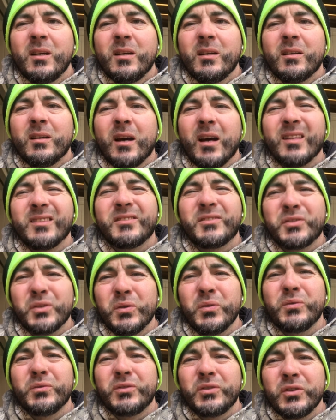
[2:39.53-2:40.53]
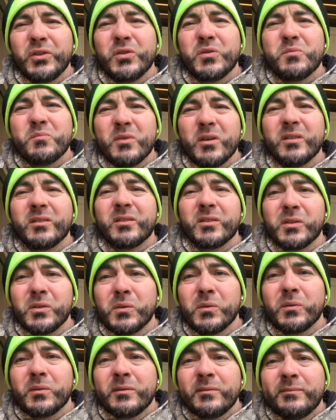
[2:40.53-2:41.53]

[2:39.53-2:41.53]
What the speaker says: Not soon, but soon.